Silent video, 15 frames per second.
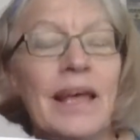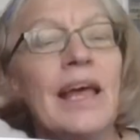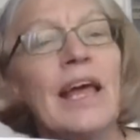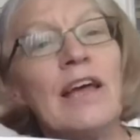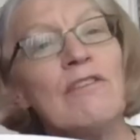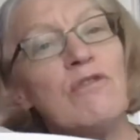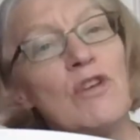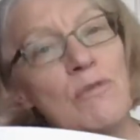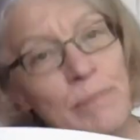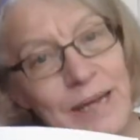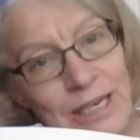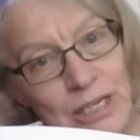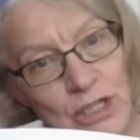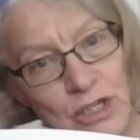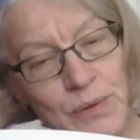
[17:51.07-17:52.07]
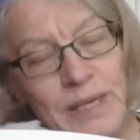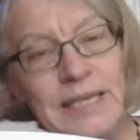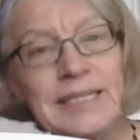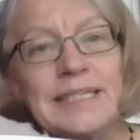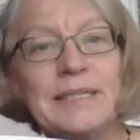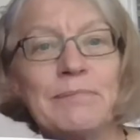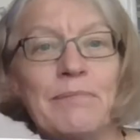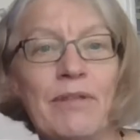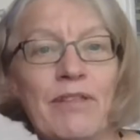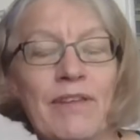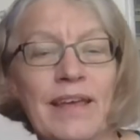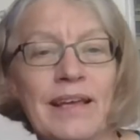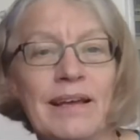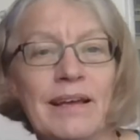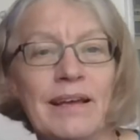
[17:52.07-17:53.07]
if we've been doing
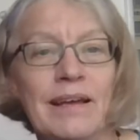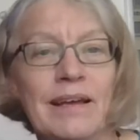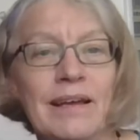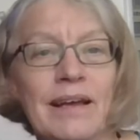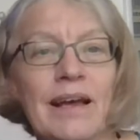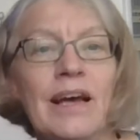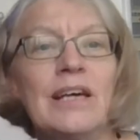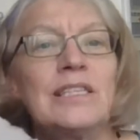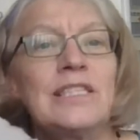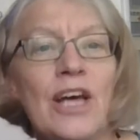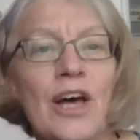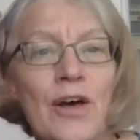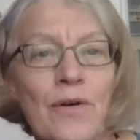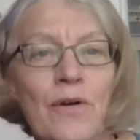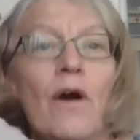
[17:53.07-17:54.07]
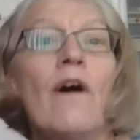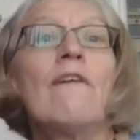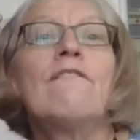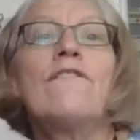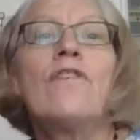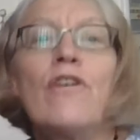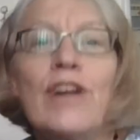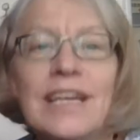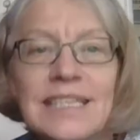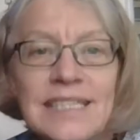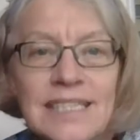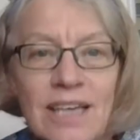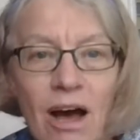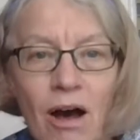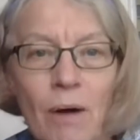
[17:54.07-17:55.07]
something. So, for
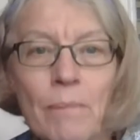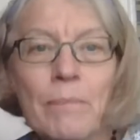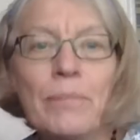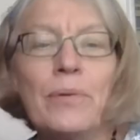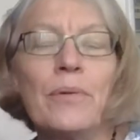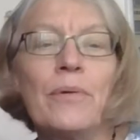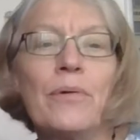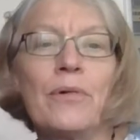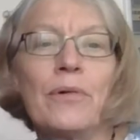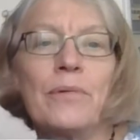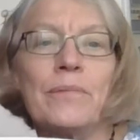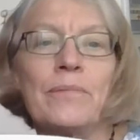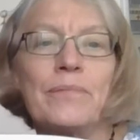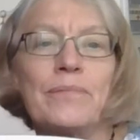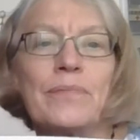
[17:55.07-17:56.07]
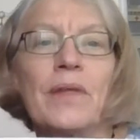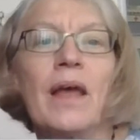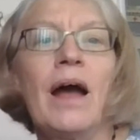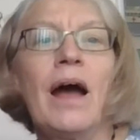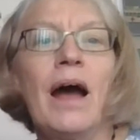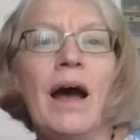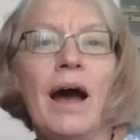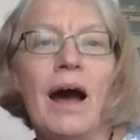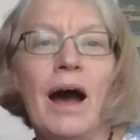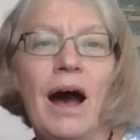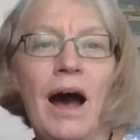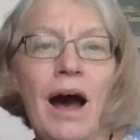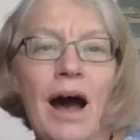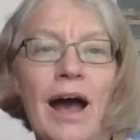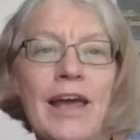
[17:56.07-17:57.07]
example,
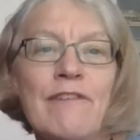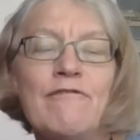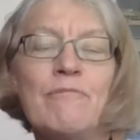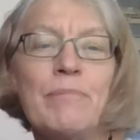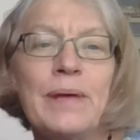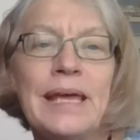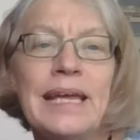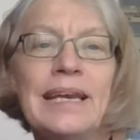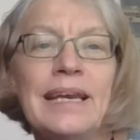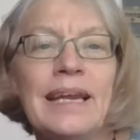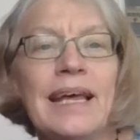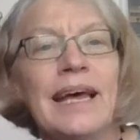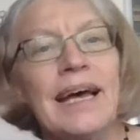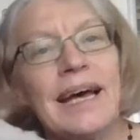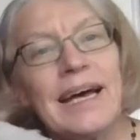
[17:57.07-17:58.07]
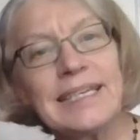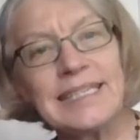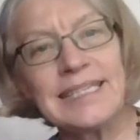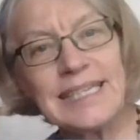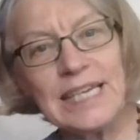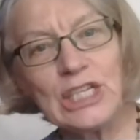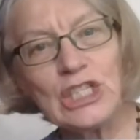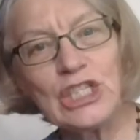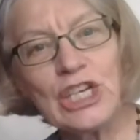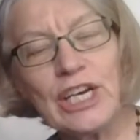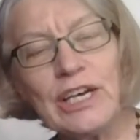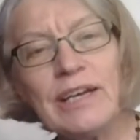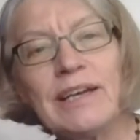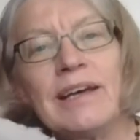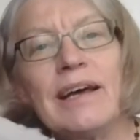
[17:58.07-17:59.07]
I've been a
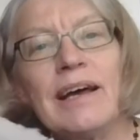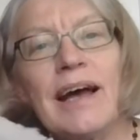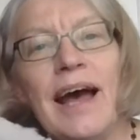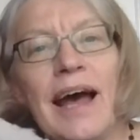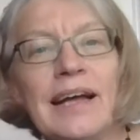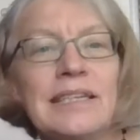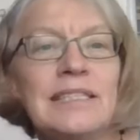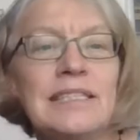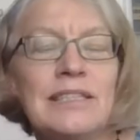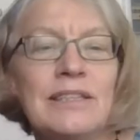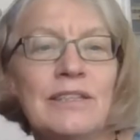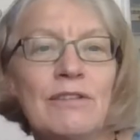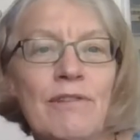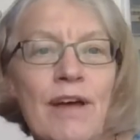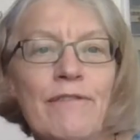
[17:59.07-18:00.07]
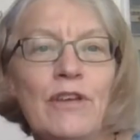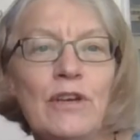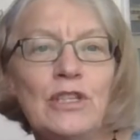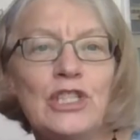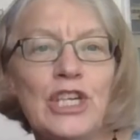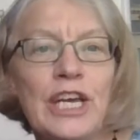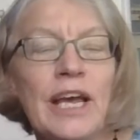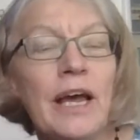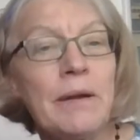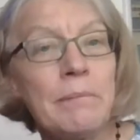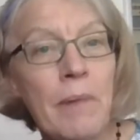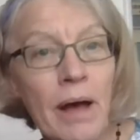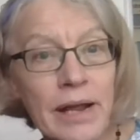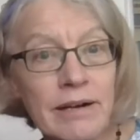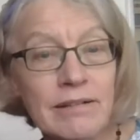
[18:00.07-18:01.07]
teacher at the Refugee and
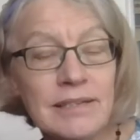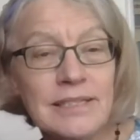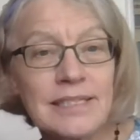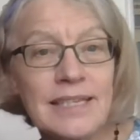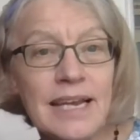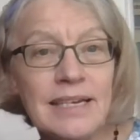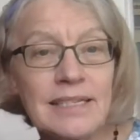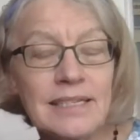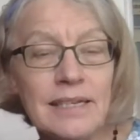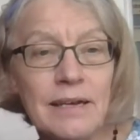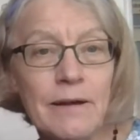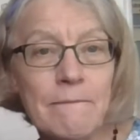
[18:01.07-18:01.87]
Migrant Centre